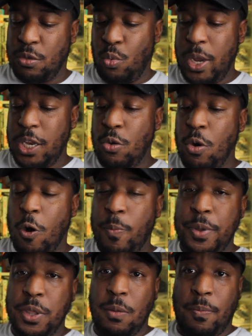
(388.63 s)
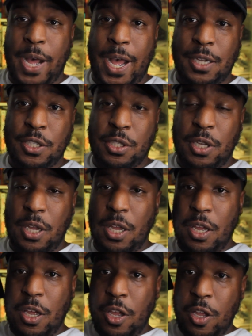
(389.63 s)
When you open the box,
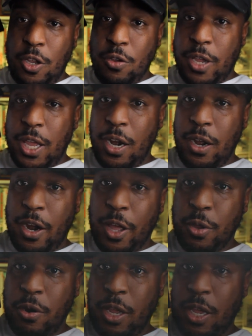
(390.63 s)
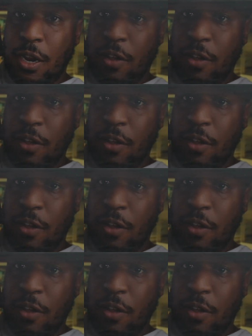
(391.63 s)
you'll get another hit